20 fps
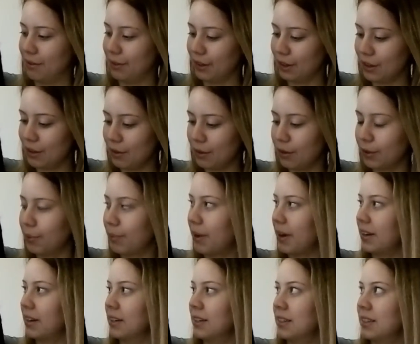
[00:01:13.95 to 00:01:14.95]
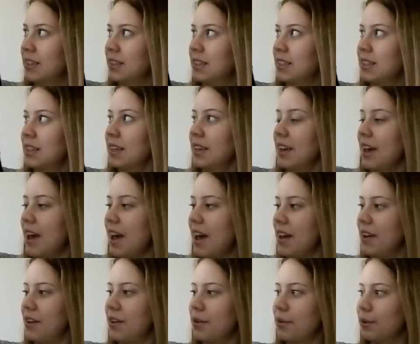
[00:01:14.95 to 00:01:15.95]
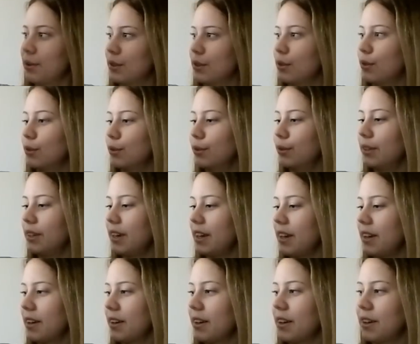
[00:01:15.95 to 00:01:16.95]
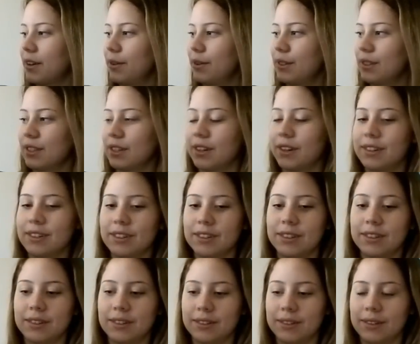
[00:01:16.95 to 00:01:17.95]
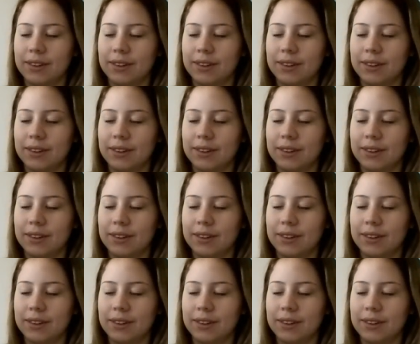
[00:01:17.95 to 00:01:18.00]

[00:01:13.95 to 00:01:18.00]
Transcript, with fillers: cute gold buttons, and it was only it was on